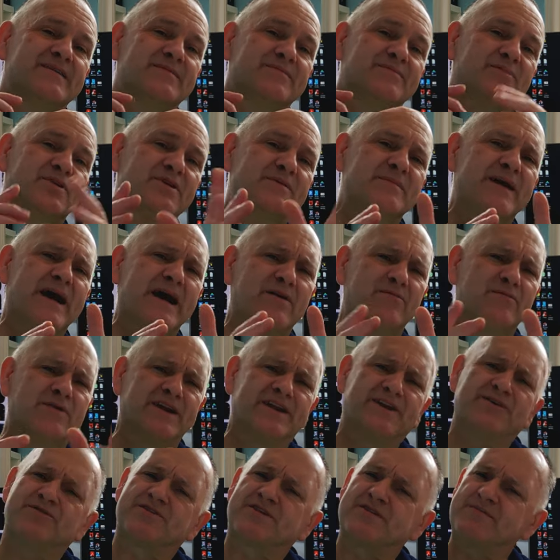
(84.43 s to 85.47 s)
But you might well
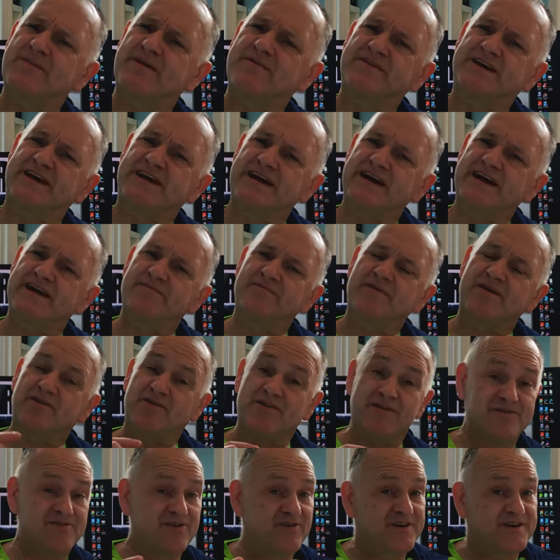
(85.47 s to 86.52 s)
use the Mavic Airs because
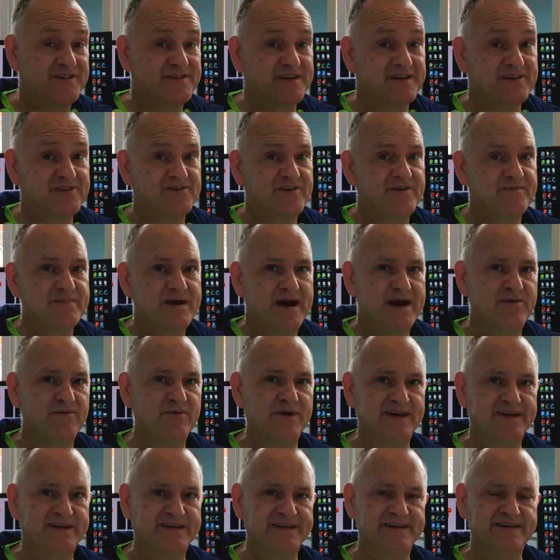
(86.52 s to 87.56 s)
it's OcuSync, so it might
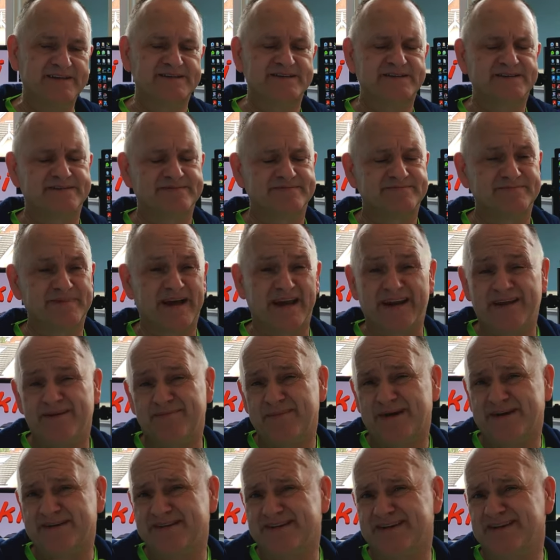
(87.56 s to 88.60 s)
well connectors. And I
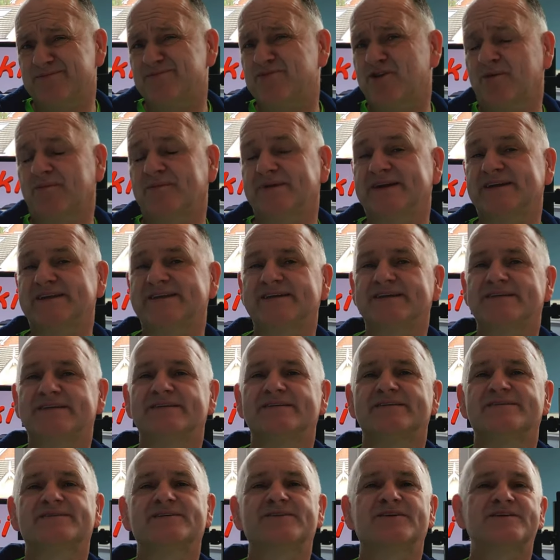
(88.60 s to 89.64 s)
imagine it probably did.
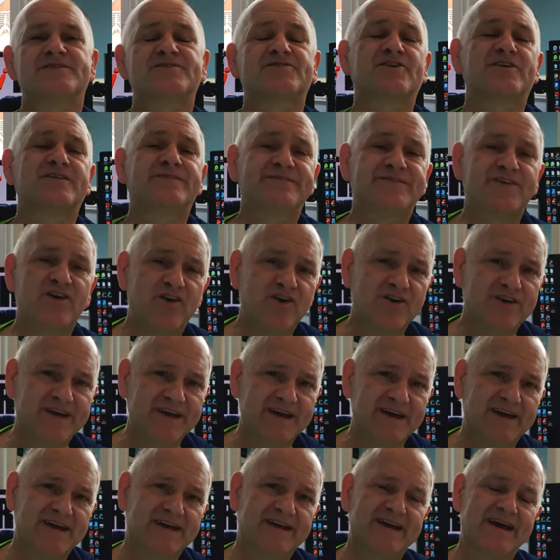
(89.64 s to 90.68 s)
So it's got a
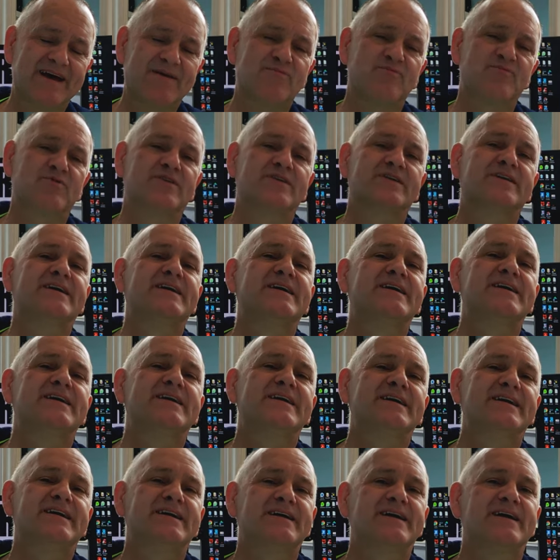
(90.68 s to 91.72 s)
4K camera.
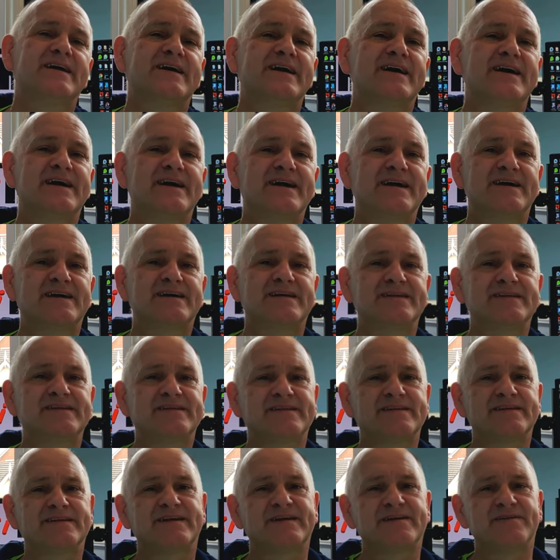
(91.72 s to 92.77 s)
It has,
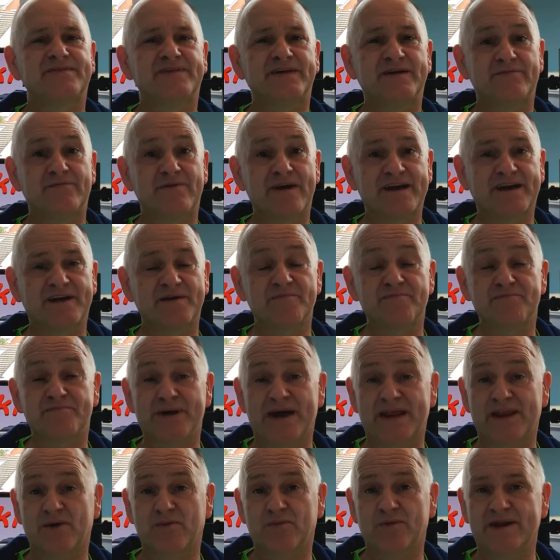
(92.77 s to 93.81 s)
they reckon,
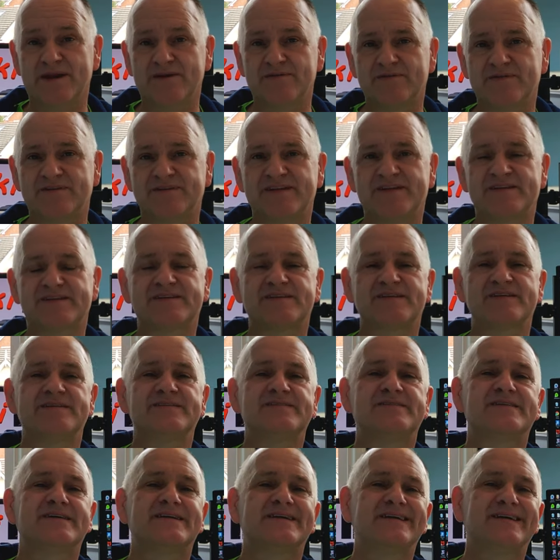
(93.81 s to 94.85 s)
better wind resistance.